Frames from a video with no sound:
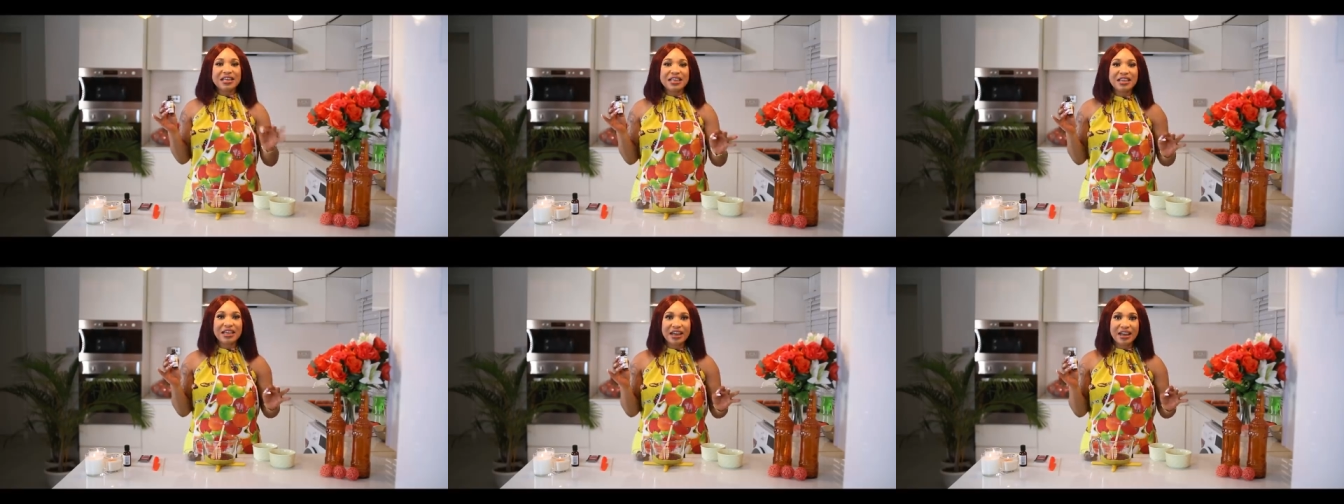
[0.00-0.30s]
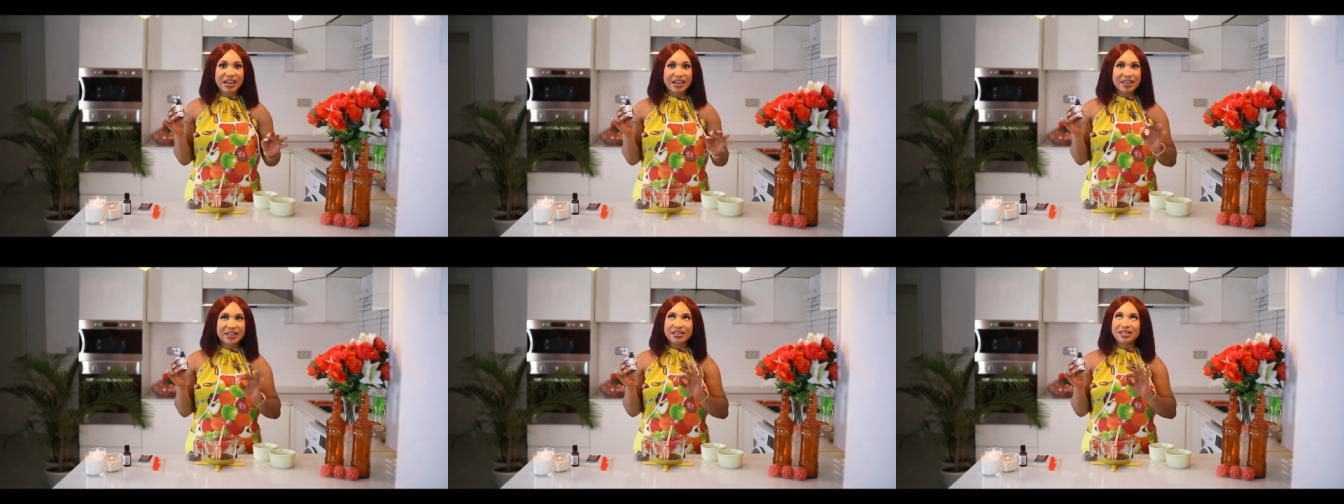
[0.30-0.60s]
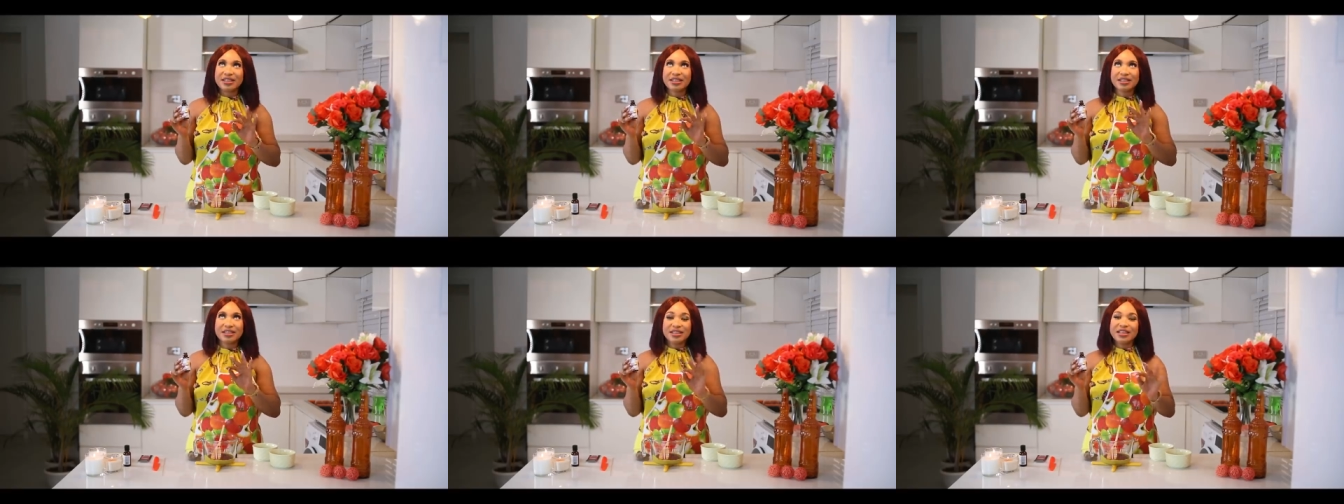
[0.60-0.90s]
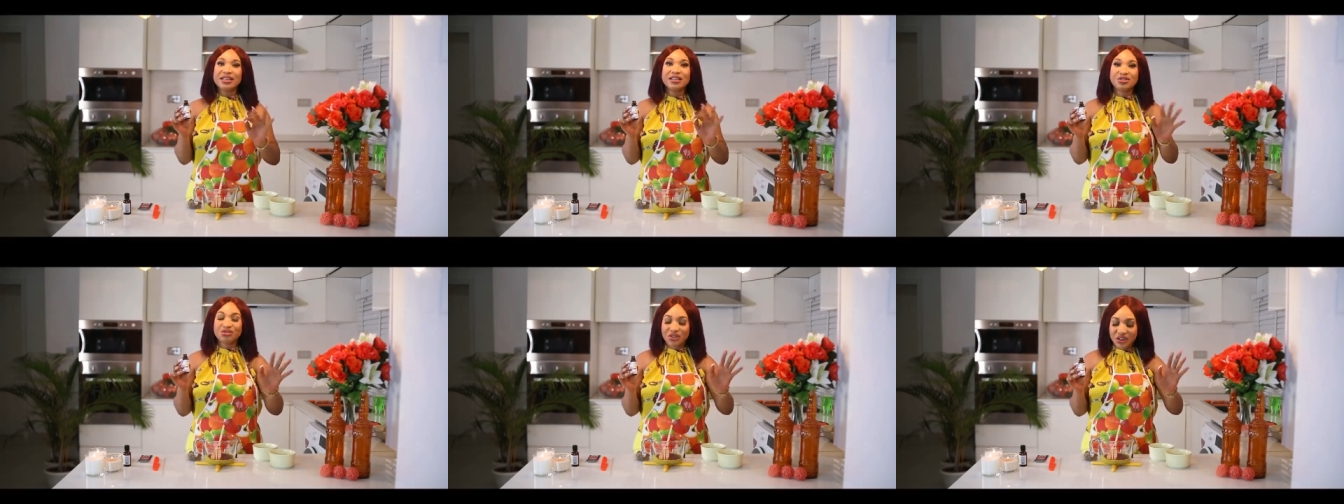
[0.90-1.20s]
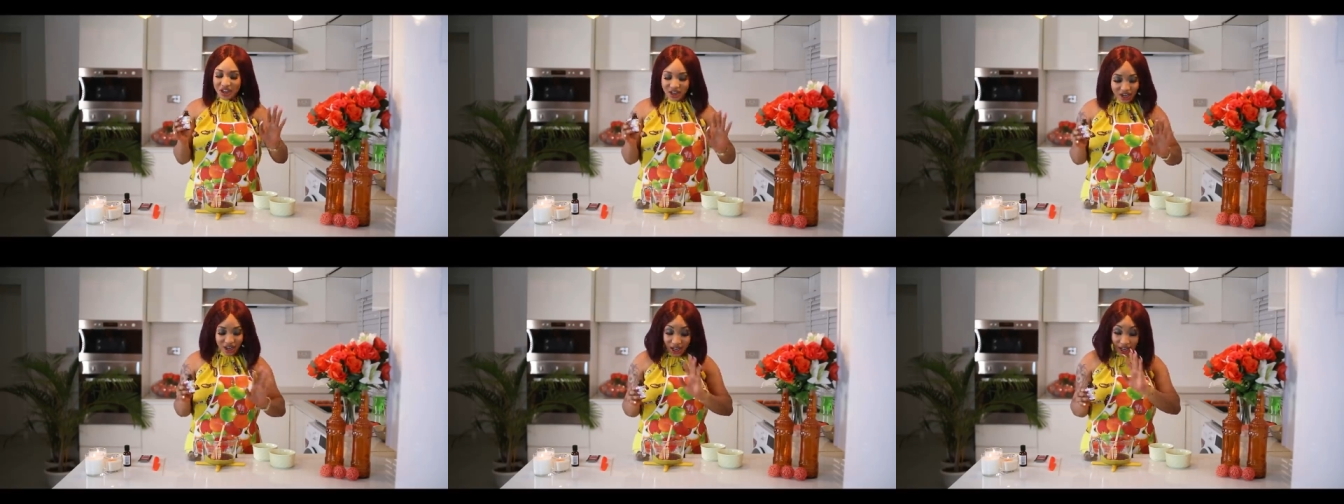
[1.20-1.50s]
tea, uh, tea
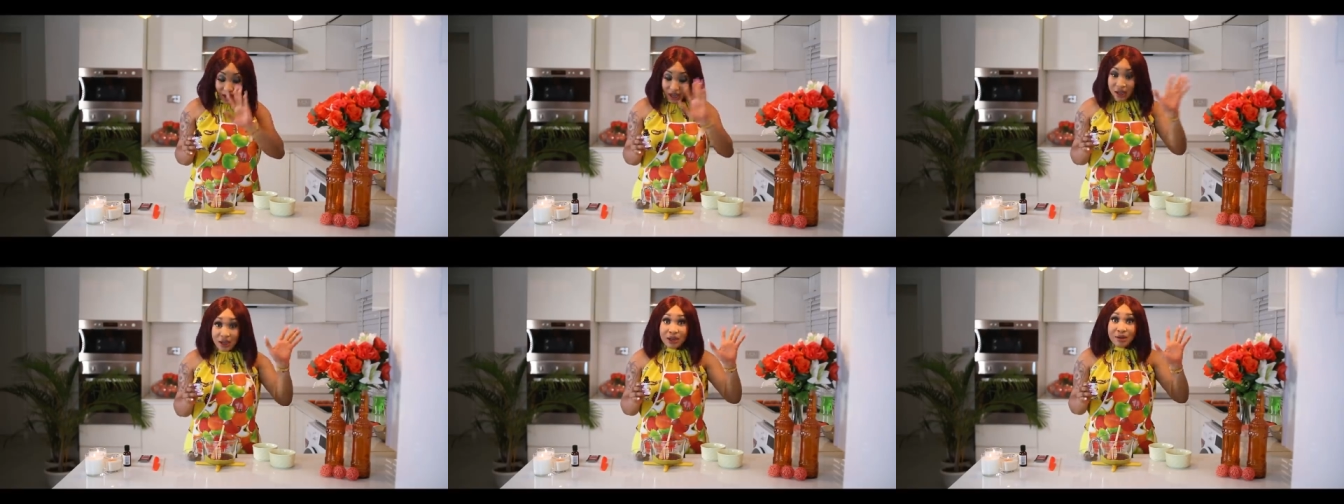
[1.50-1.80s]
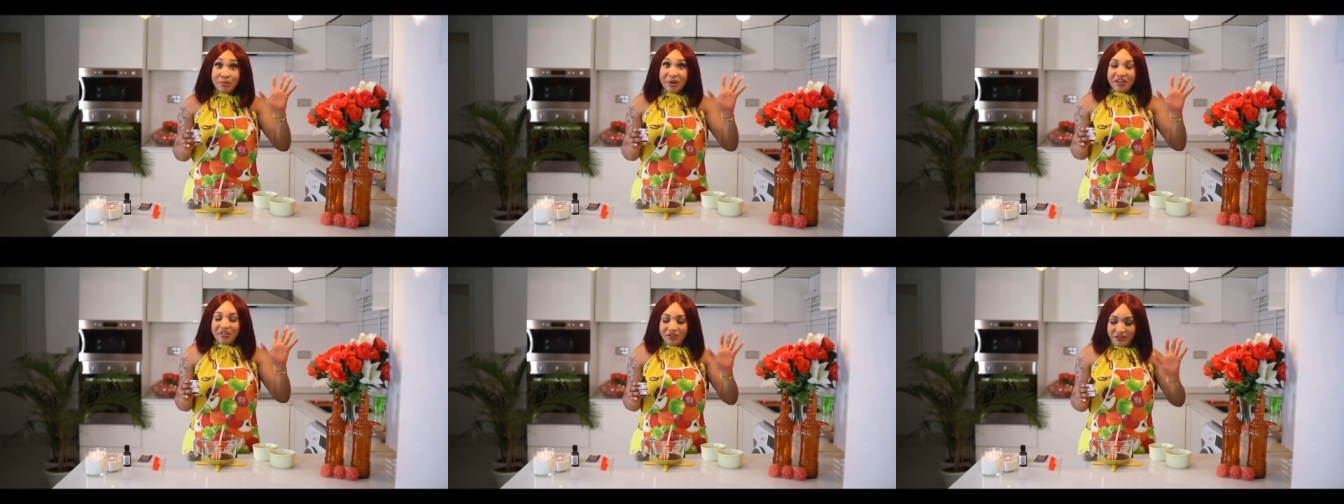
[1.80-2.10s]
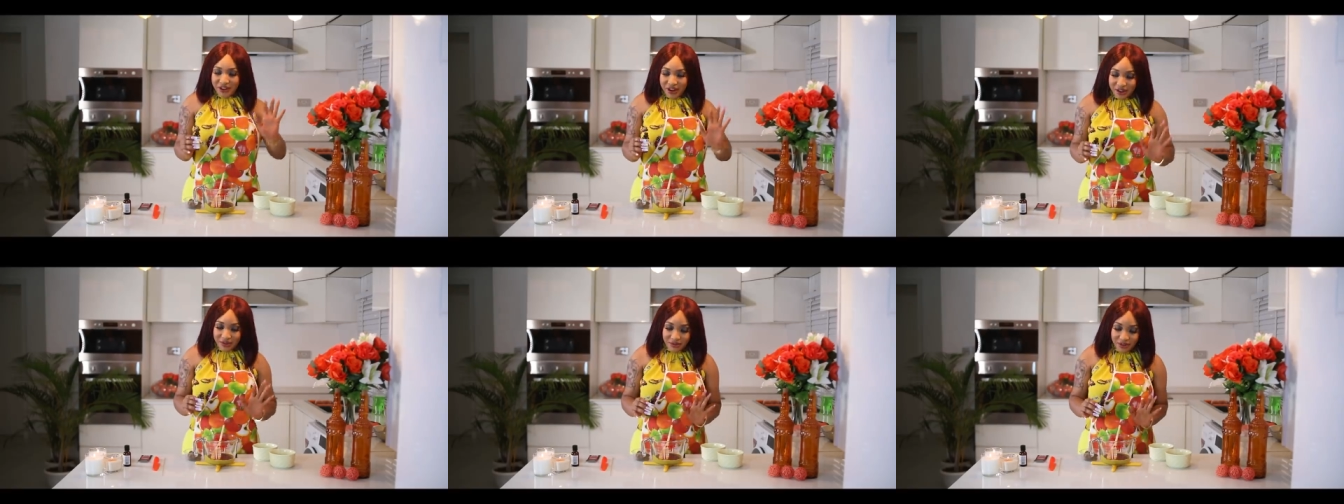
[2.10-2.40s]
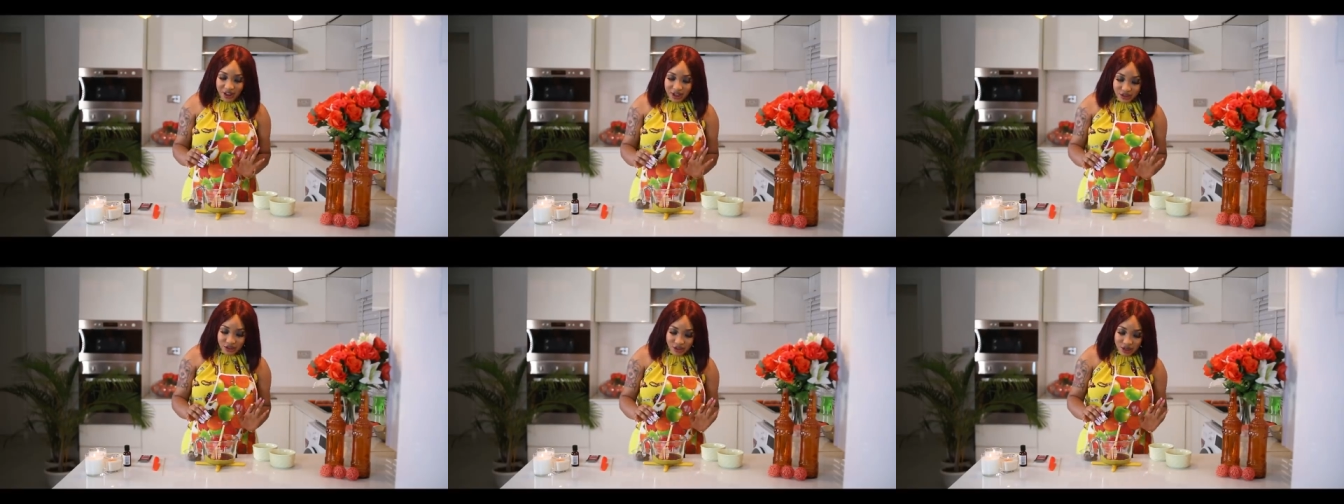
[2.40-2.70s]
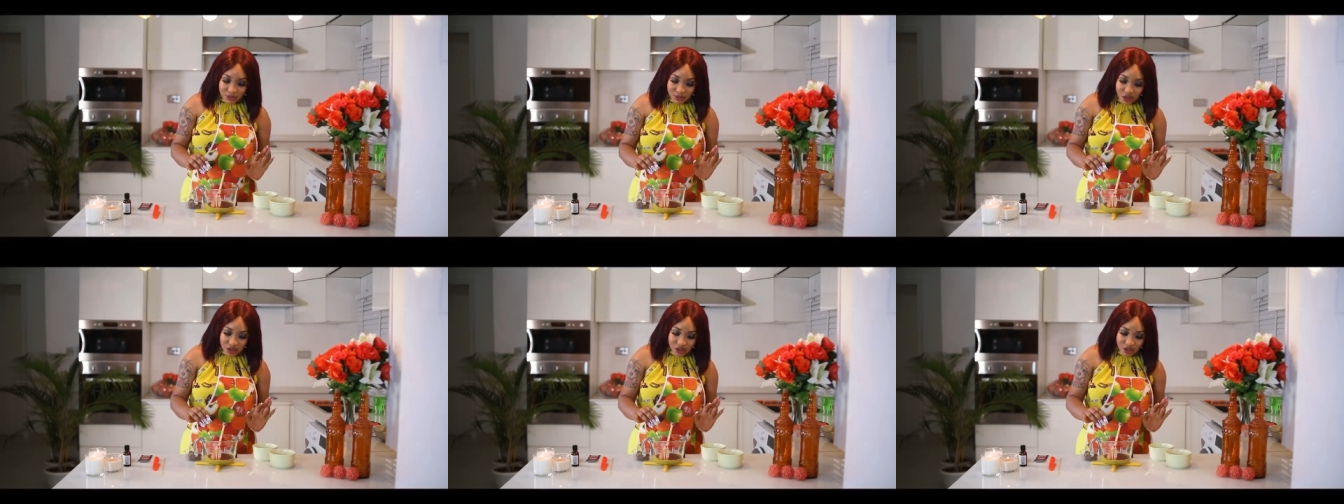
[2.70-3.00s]
tree, my fave. So
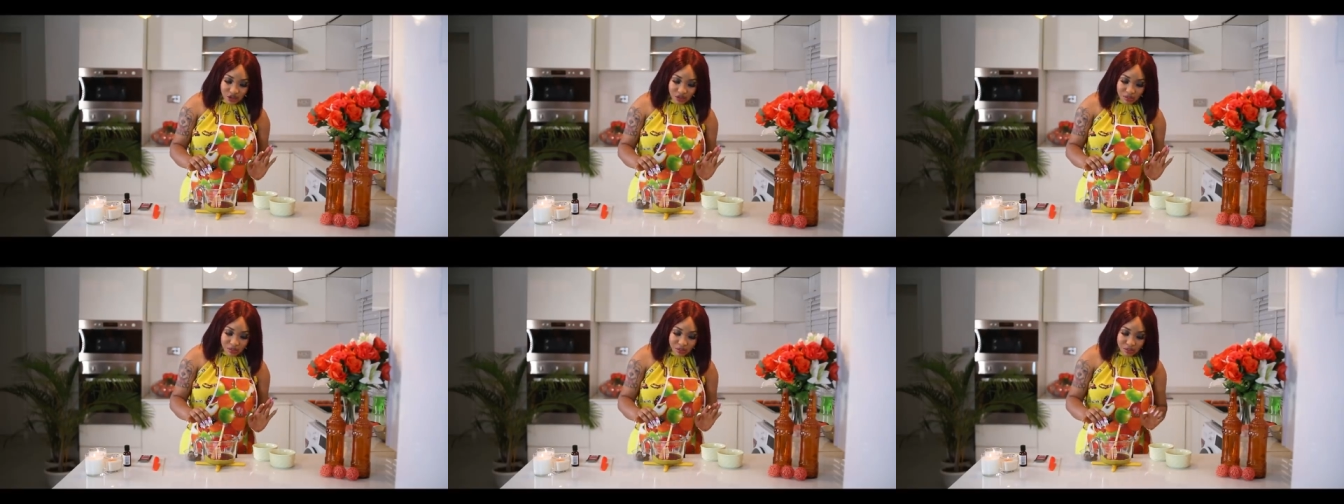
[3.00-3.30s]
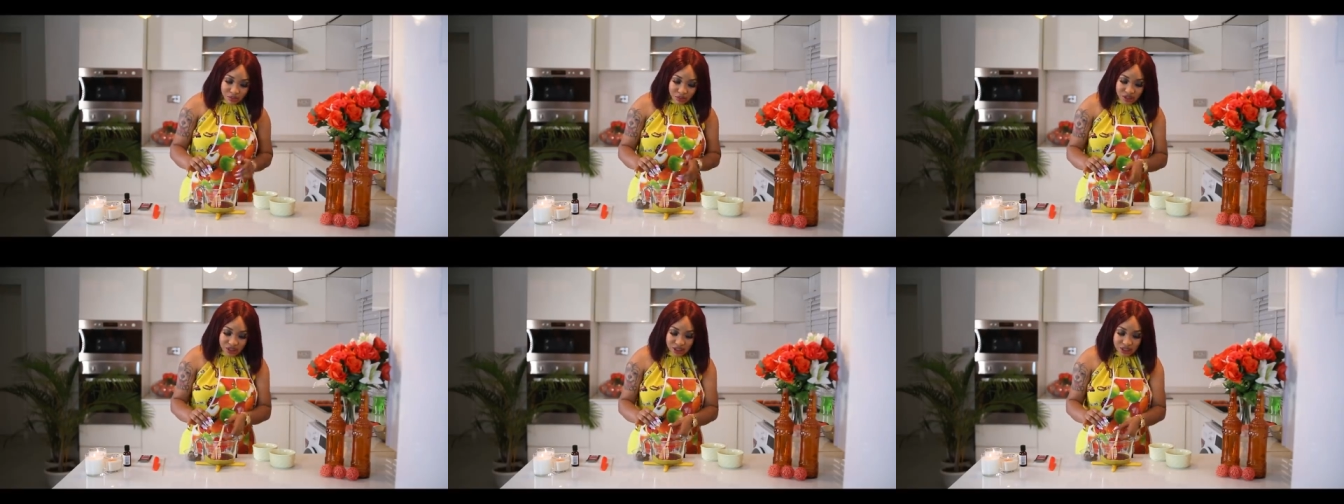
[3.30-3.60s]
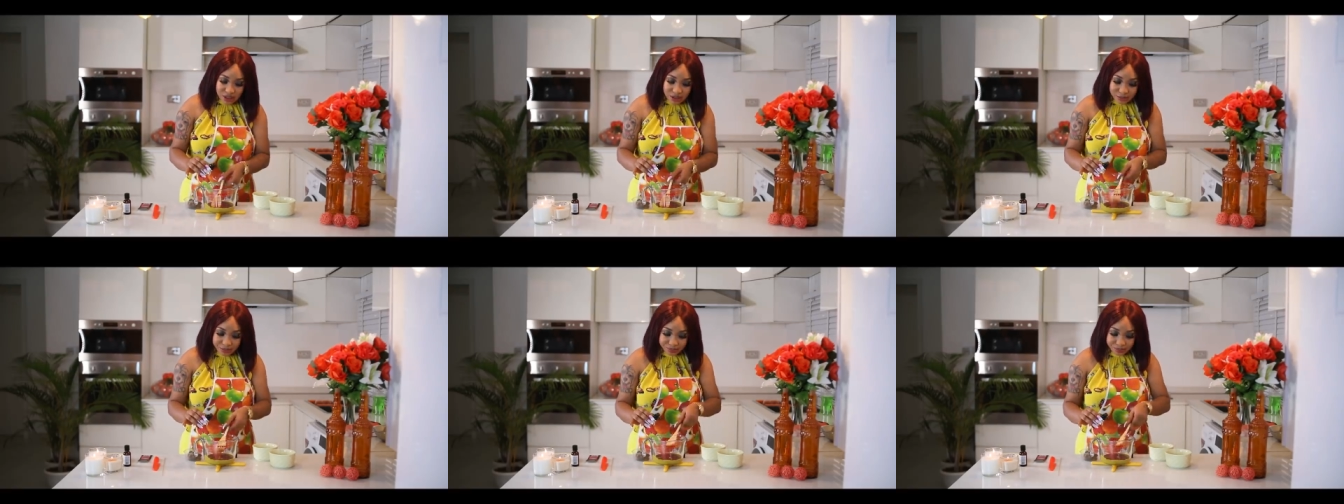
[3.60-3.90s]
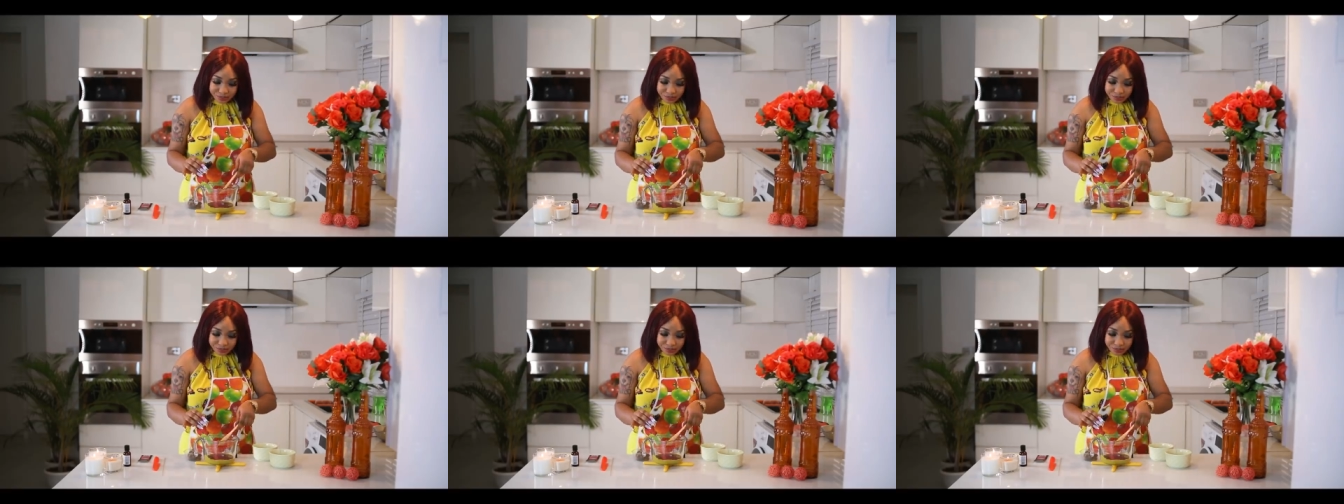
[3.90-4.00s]
I'm just going to put in